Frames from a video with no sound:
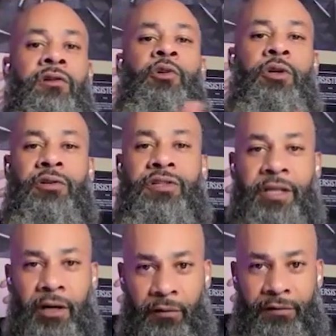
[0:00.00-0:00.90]
do it
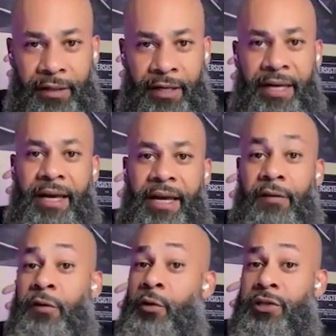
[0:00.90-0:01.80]
yourself.
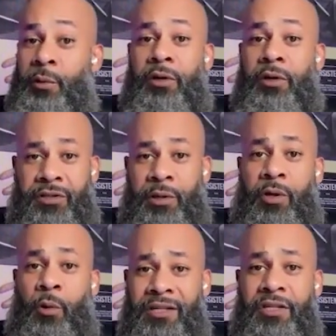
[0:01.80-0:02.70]
If you someone
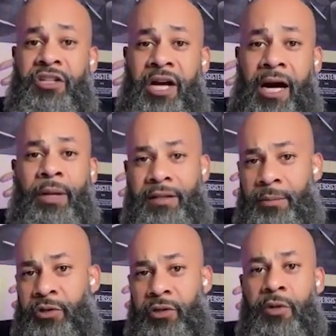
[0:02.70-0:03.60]
who has a job, like
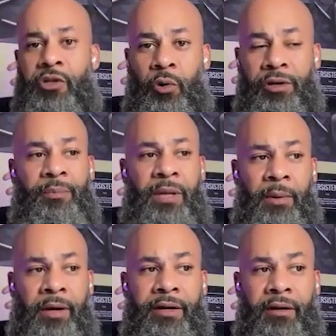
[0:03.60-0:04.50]
I'm sure the majority of the
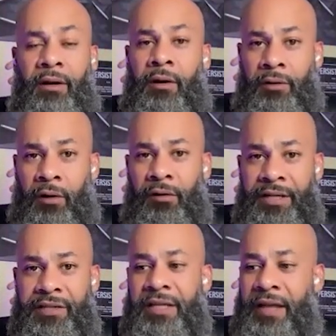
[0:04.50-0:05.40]
people out here are
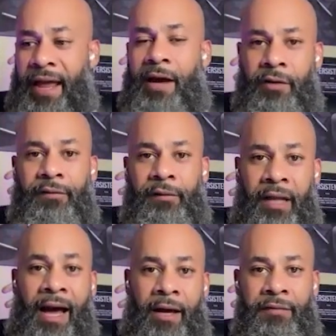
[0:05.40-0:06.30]
listening, they have
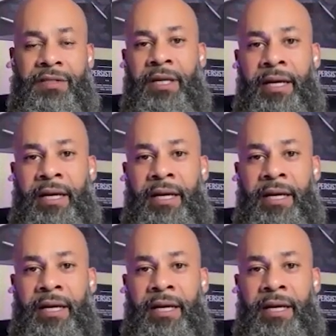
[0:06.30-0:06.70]
lives.